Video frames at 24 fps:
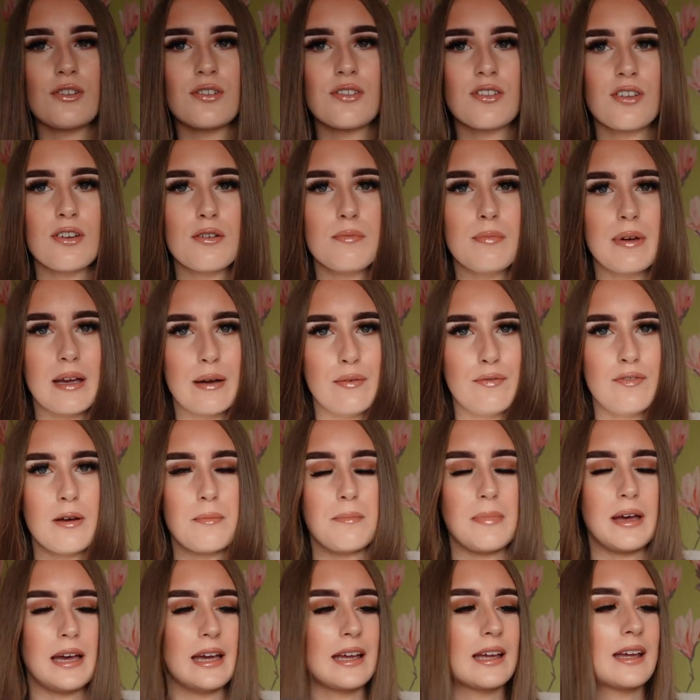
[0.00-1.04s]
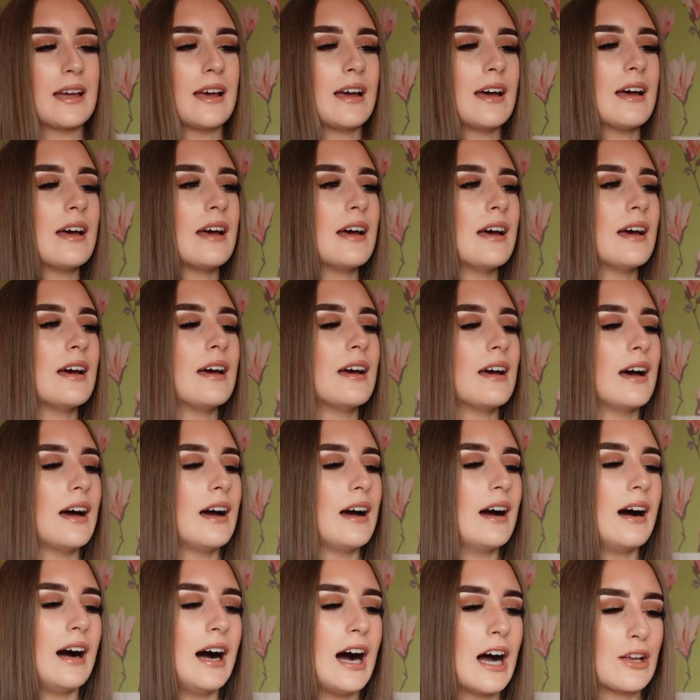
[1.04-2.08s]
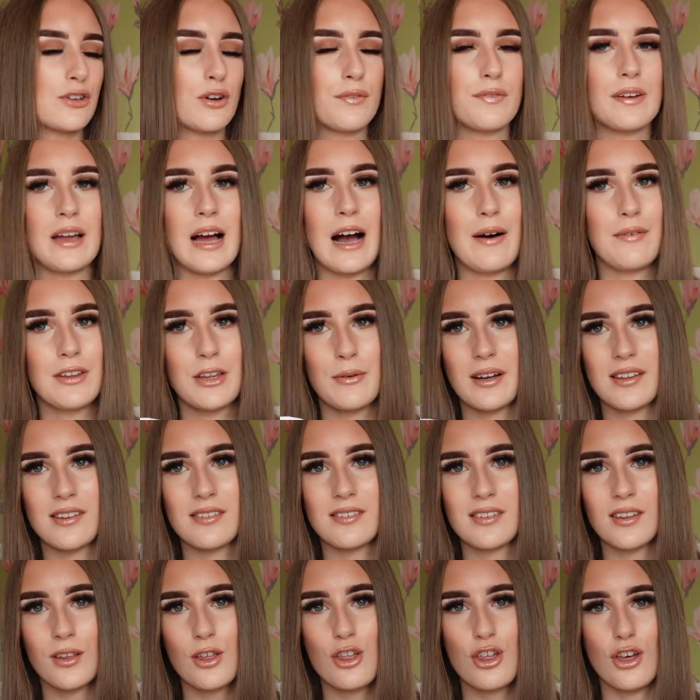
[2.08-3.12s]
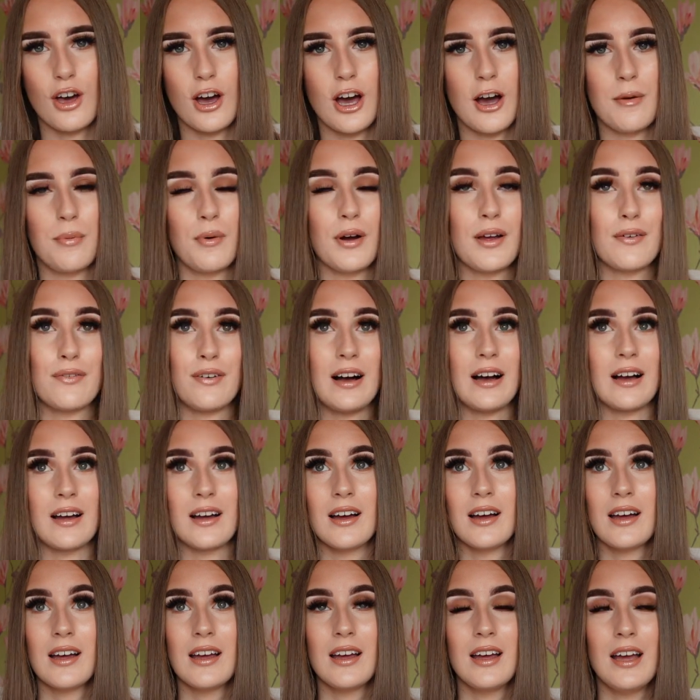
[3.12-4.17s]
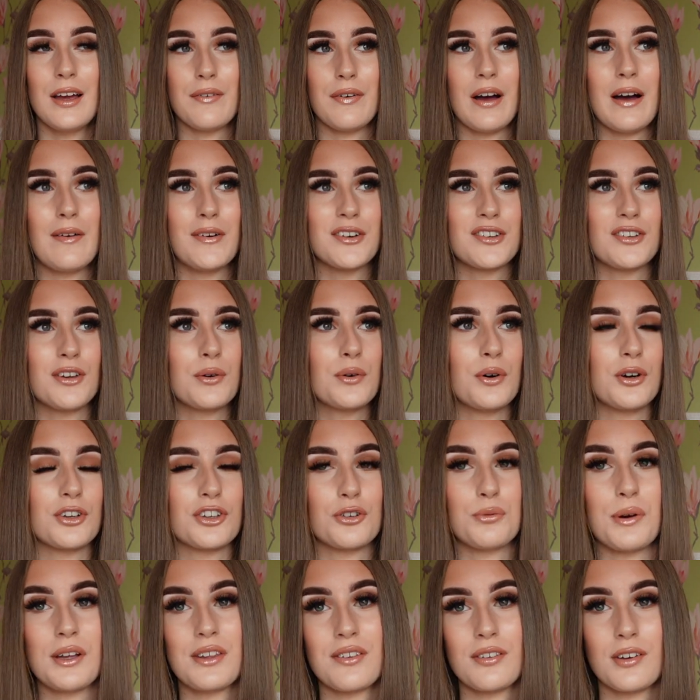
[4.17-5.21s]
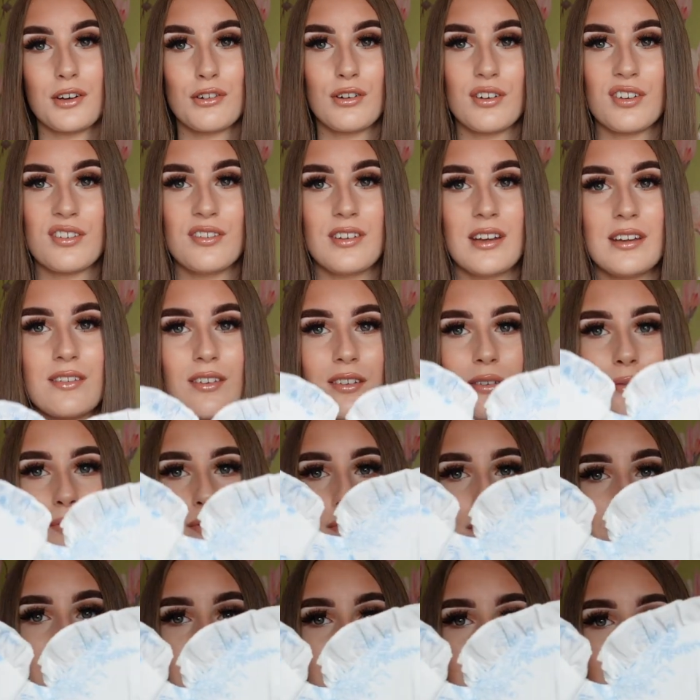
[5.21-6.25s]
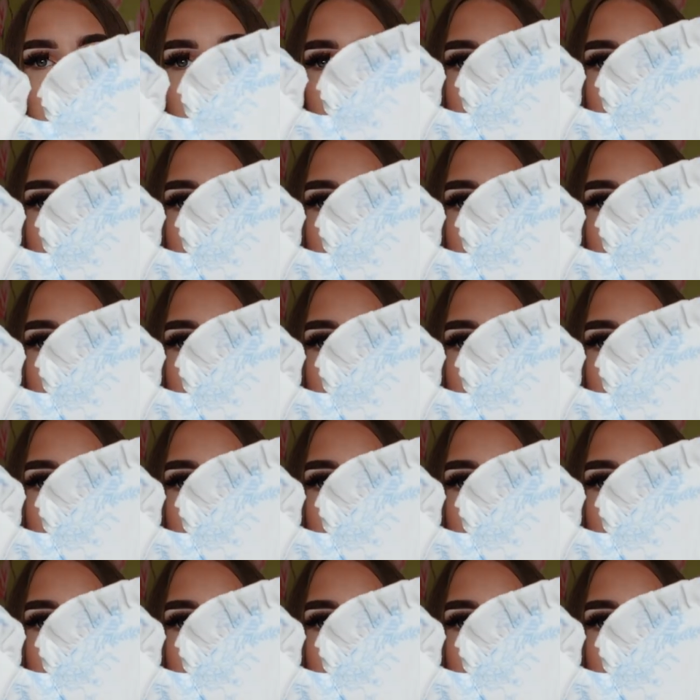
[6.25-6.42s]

does suit me and fit me, I don't think I have any weddings this year, but if I ever do go to weddings or christenings or something,